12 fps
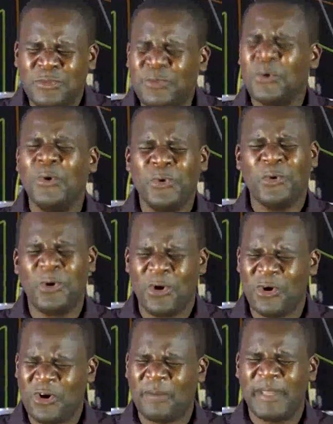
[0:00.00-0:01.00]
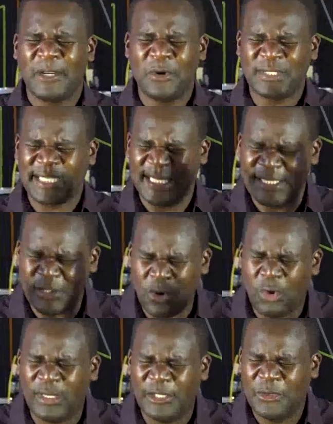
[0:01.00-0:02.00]
through you, oh God, because it's
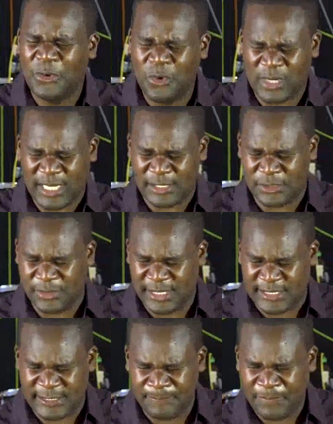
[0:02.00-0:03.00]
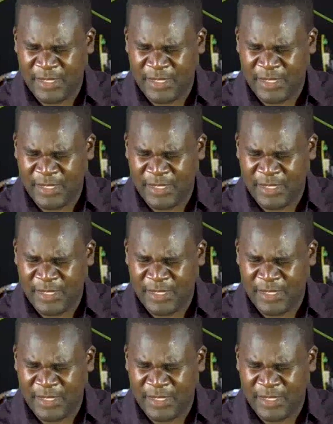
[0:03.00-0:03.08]
only you who can do it.